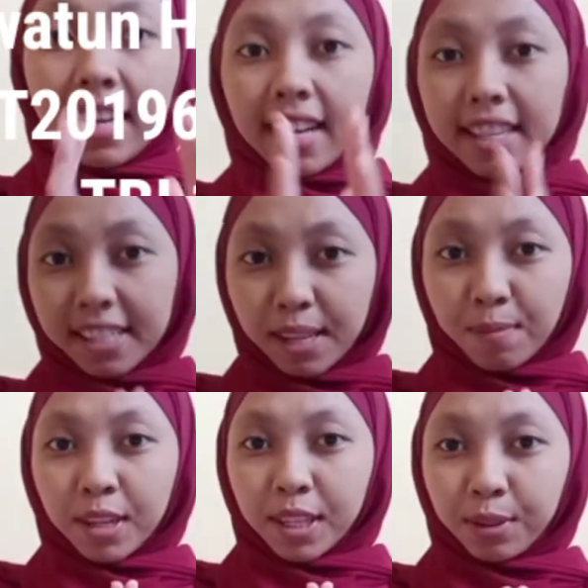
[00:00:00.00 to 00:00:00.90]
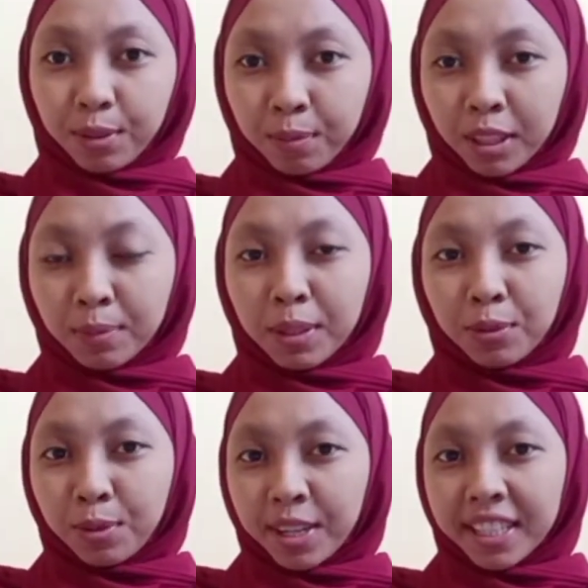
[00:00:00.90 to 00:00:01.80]
Assalamualaikum
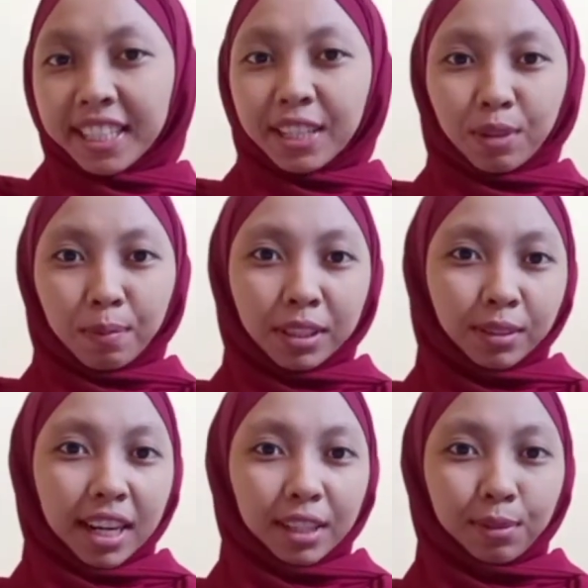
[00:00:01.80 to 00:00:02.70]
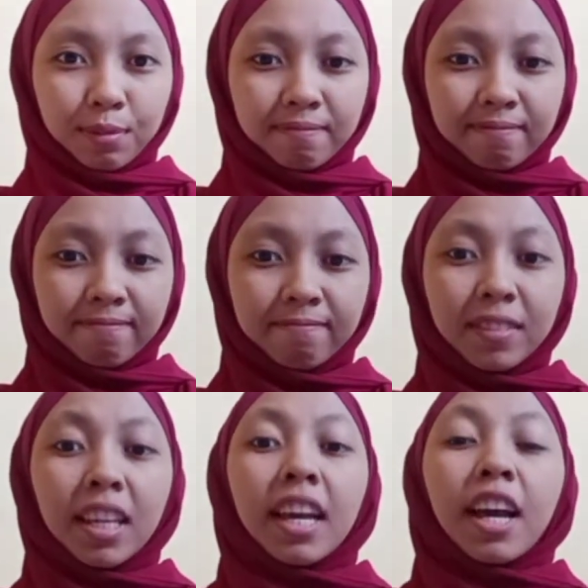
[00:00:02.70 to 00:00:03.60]
warahmatullahi wabarakatuh.
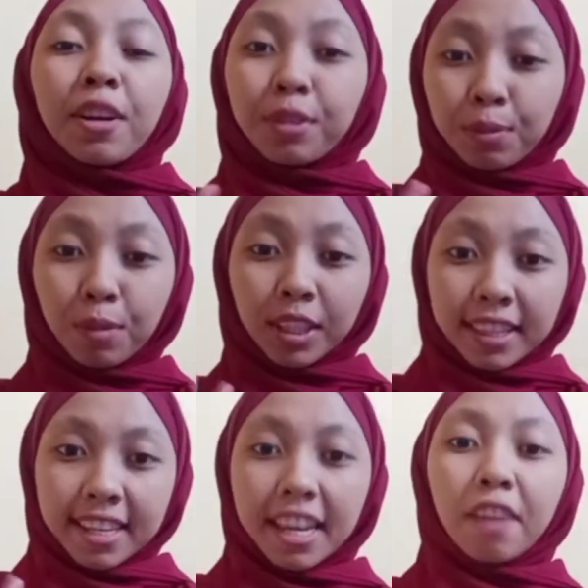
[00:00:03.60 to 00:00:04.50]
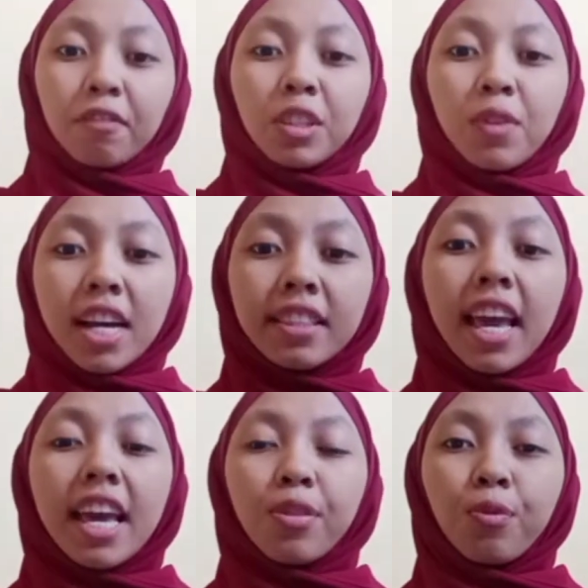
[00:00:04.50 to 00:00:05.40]
Good morning, everyone,
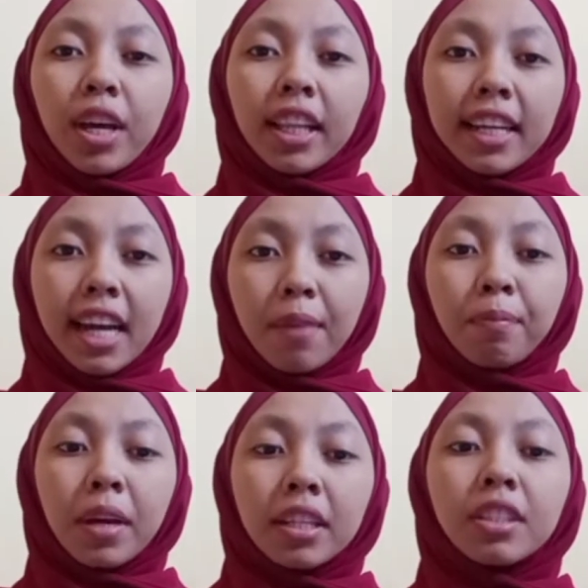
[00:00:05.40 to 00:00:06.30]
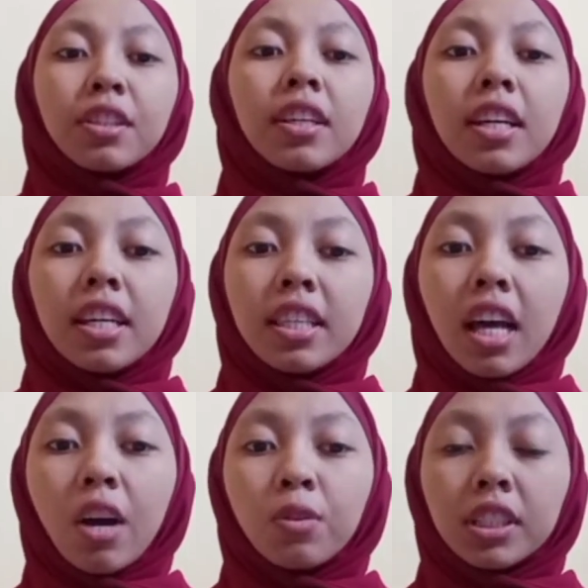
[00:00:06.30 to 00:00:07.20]
and welcome back in
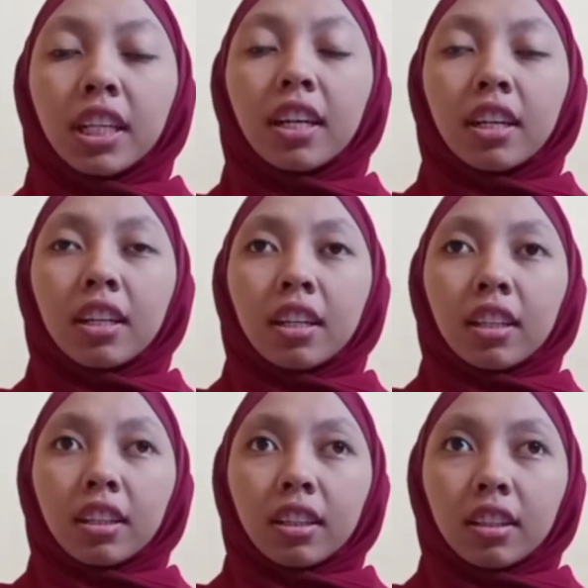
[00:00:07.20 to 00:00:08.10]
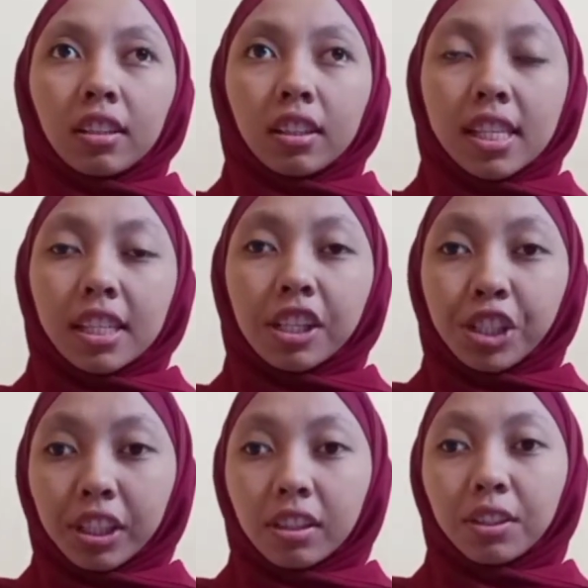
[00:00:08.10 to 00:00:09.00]
our
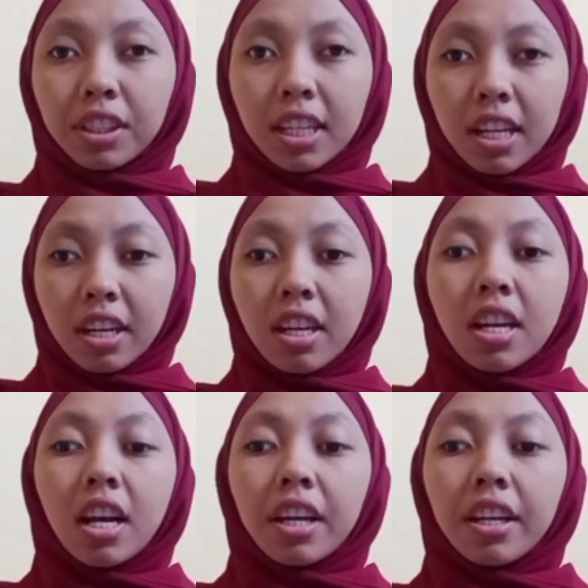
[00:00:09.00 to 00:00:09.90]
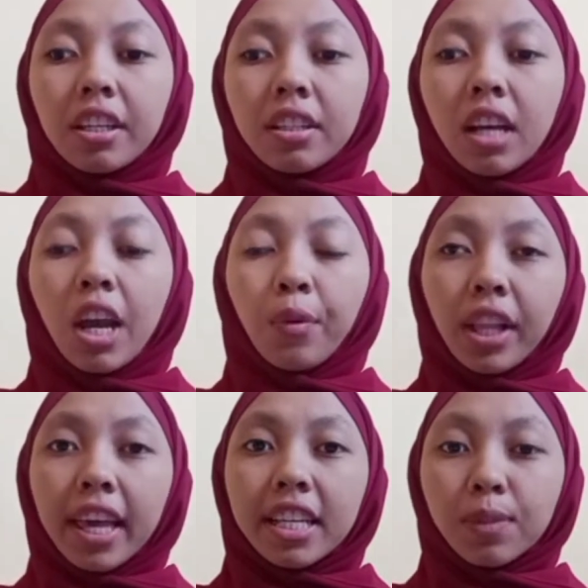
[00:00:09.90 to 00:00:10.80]
discussion today. I
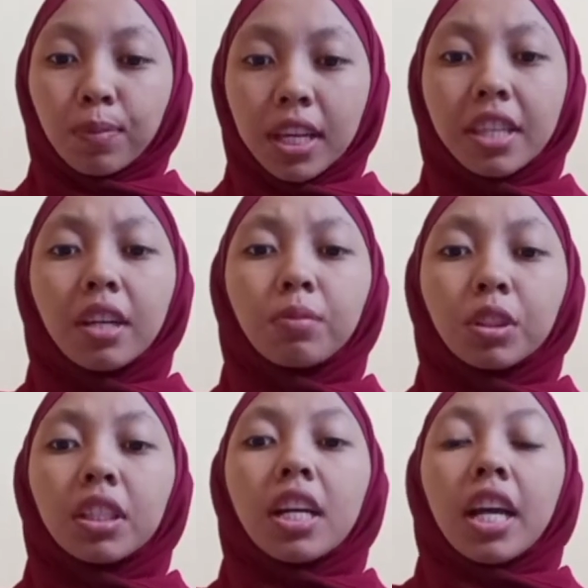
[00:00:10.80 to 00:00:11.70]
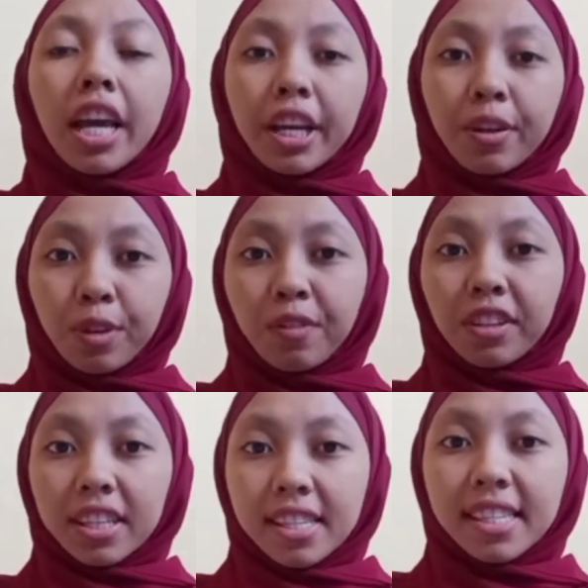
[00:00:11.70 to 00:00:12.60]
will explain about
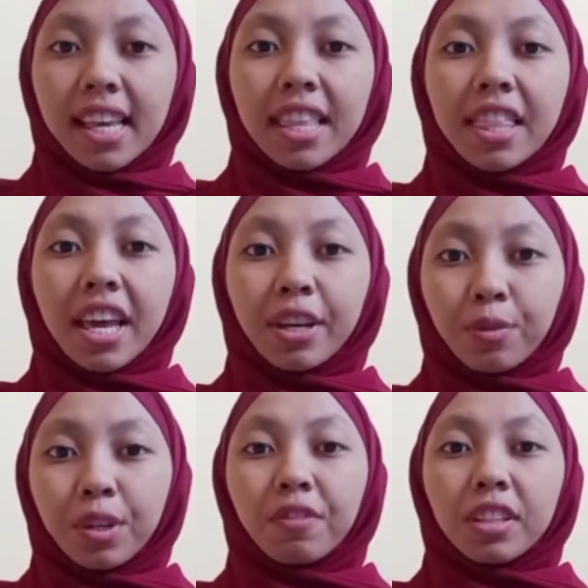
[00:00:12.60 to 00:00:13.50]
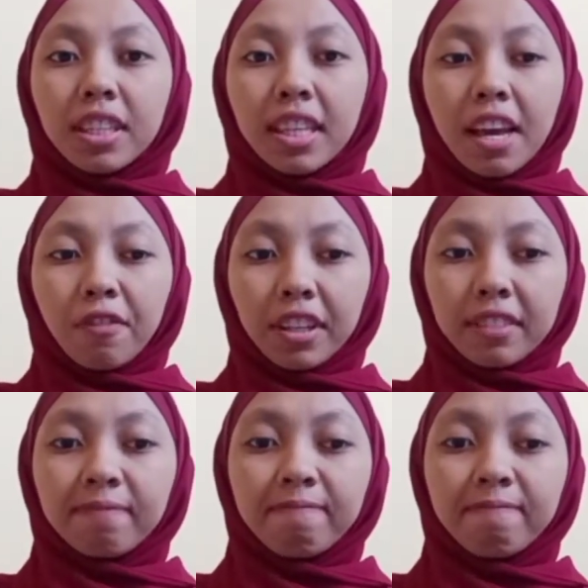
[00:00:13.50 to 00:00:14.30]
equivalence and equivalent effect.